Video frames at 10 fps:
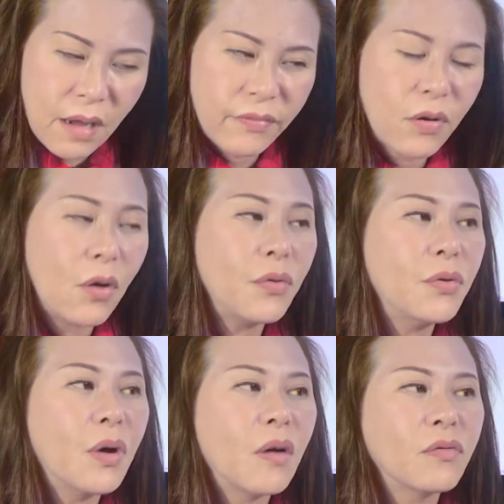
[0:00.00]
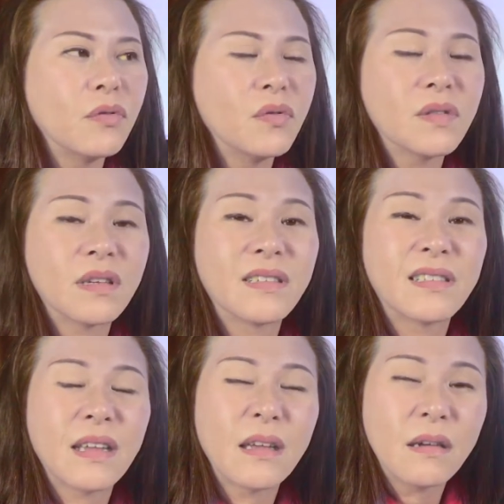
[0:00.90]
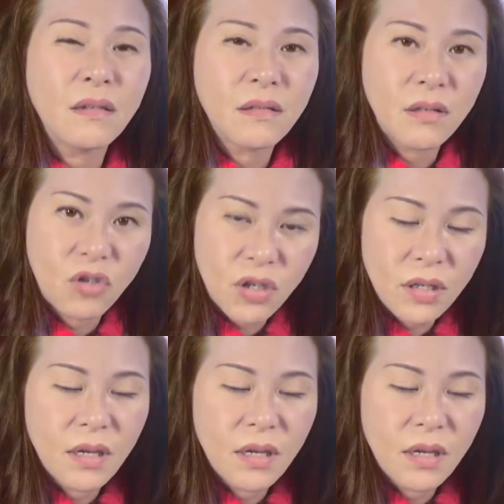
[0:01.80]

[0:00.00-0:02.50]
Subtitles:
I've taught you how to use a single digit